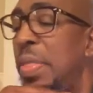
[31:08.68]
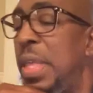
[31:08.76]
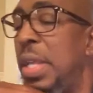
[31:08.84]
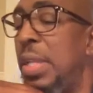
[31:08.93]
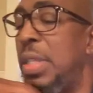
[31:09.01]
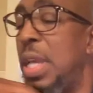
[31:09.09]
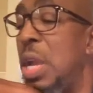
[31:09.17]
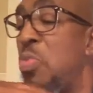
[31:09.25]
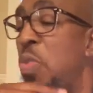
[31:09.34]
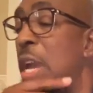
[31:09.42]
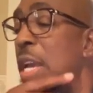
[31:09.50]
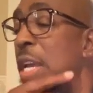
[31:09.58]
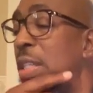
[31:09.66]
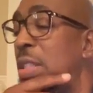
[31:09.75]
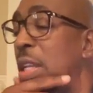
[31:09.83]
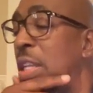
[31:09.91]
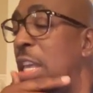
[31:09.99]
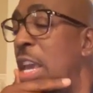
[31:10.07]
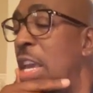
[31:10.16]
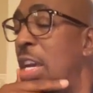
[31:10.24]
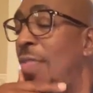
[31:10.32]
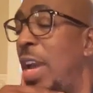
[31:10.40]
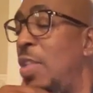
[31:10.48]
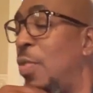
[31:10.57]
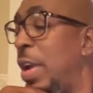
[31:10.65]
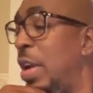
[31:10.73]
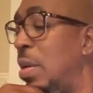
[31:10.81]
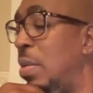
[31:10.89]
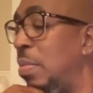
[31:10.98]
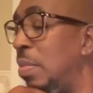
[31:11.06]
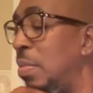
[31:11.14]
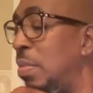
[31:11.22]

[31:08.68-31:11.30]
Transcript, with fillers: This enraged the king of Aram.